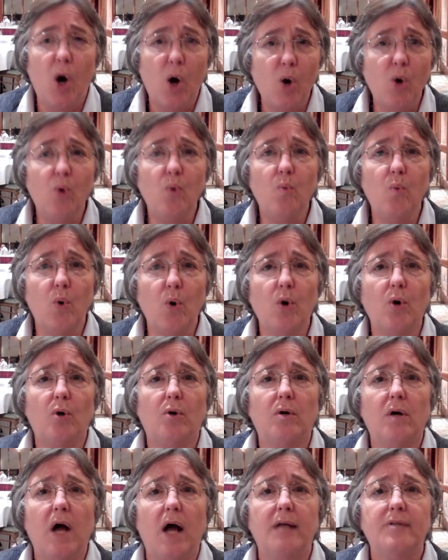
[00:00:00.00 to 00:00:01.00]
whole
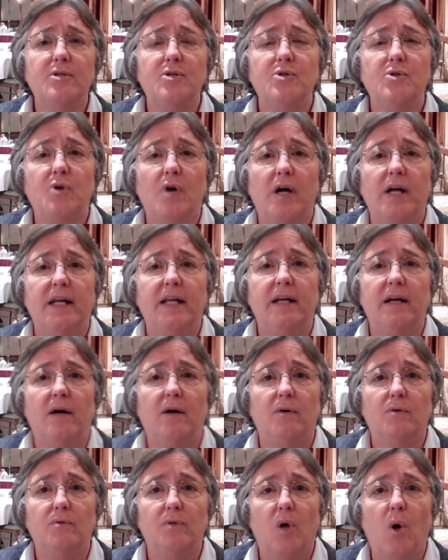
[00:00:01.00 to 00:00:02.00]
world
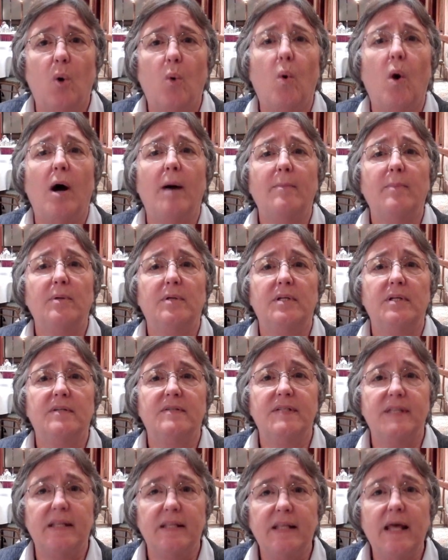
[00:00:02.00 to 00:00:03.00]
concentrating on
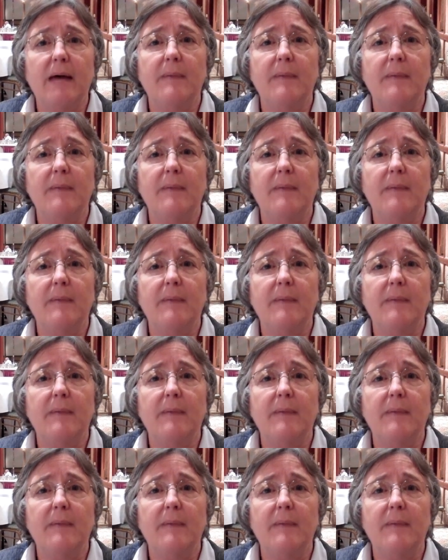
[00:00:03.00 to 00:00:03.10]
cooperatives,